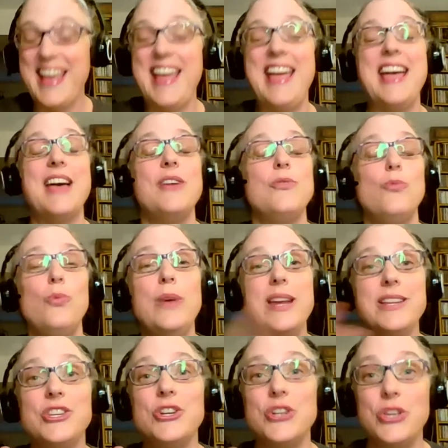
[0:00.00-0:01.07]
and
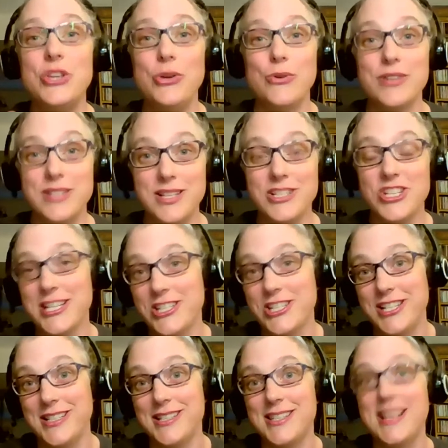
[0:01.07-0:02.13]
we took your
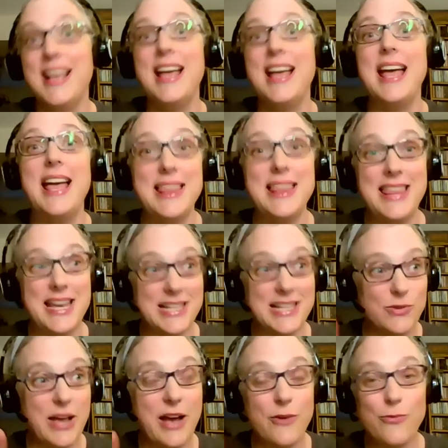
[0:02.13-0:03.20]
suggestions, and
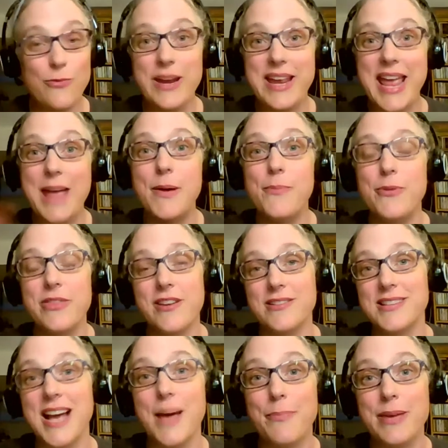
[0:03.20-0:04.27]
that's how we came up with
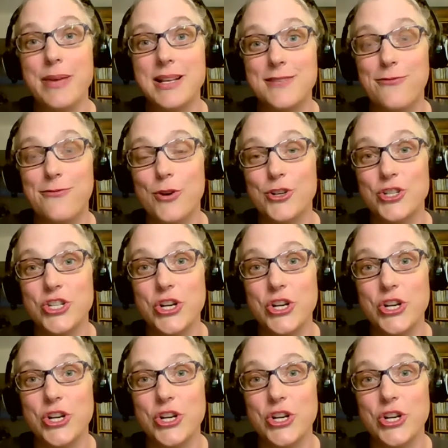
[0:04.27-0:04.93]
our topics for